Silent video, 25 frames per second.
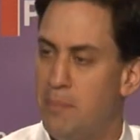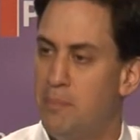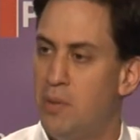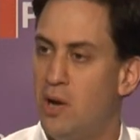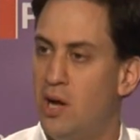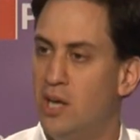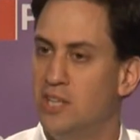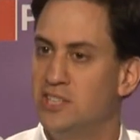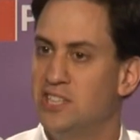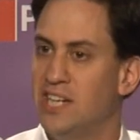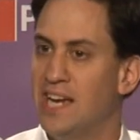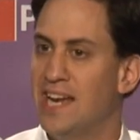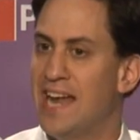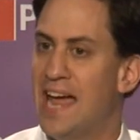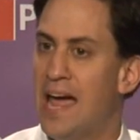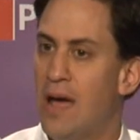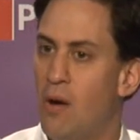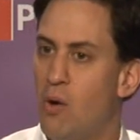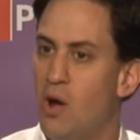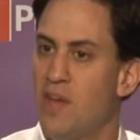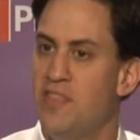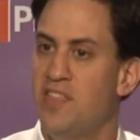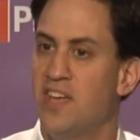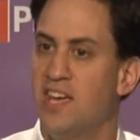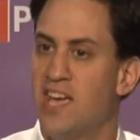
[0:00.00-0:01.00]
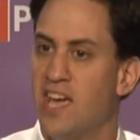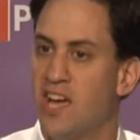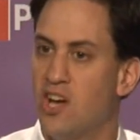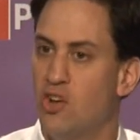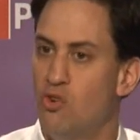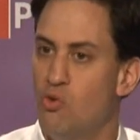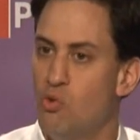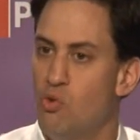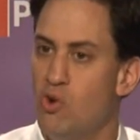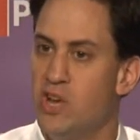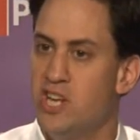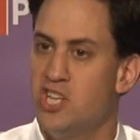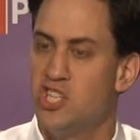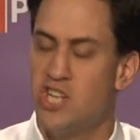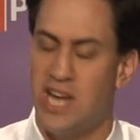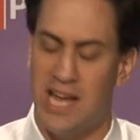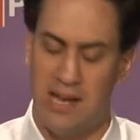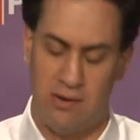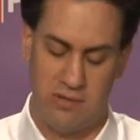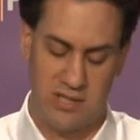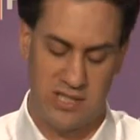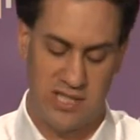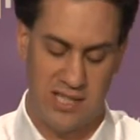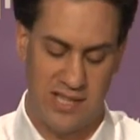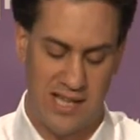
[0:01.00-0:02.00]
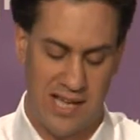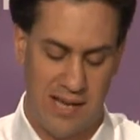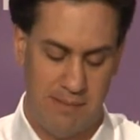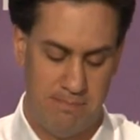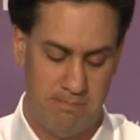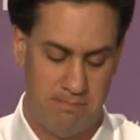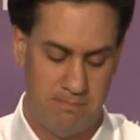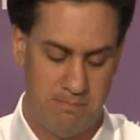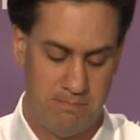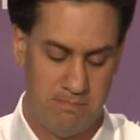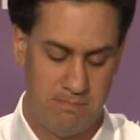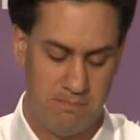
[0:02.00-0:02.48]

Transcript: party and how I think it can reach out to them.